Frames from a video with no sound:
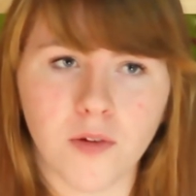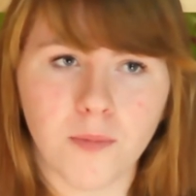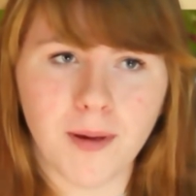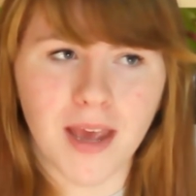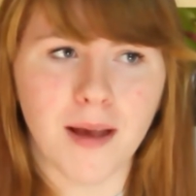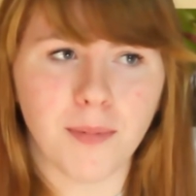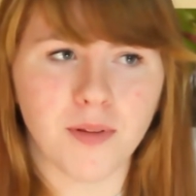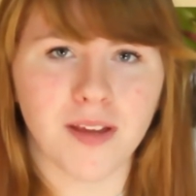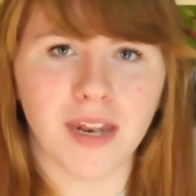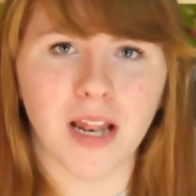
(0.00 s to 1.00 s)
to be
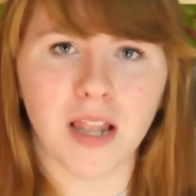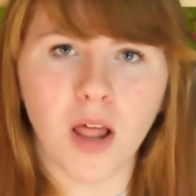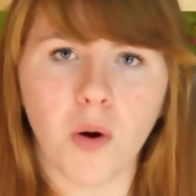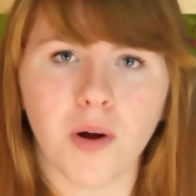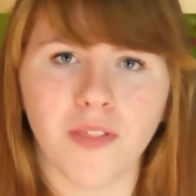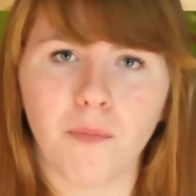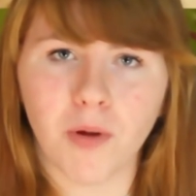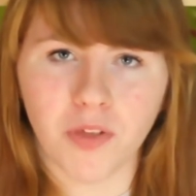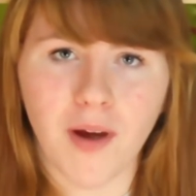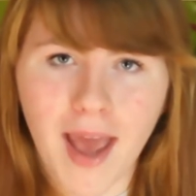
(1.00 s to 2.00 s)
able to get it lower than
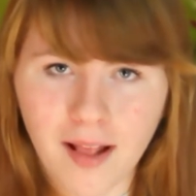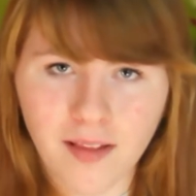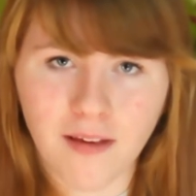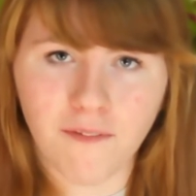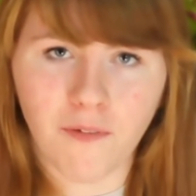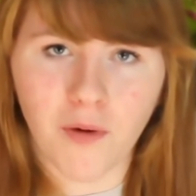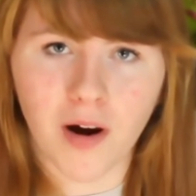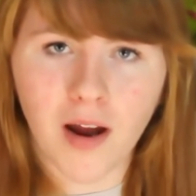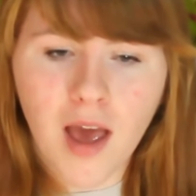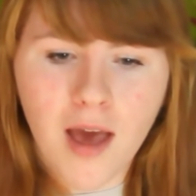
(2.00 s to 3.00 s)
what they're asking for,